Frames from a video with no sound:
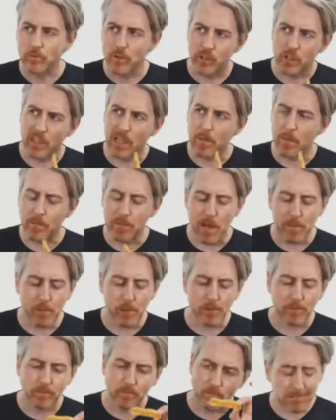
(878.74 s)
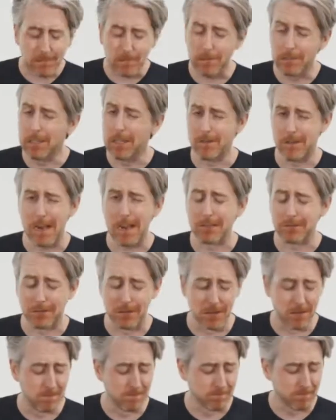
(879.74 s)
Use your lemon pepper. Ooh, that was
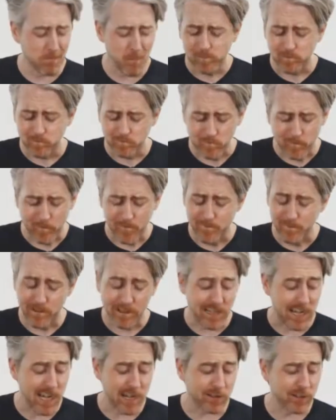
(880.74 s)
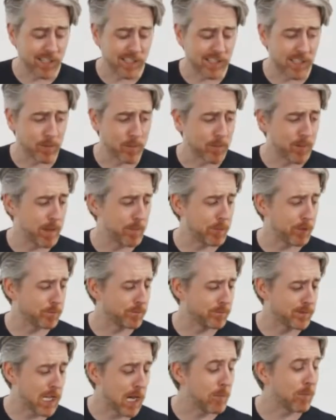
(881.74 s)
good. I don't like lemon pepper,
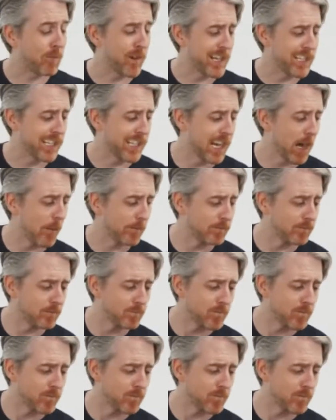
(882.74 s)
I'm finding out.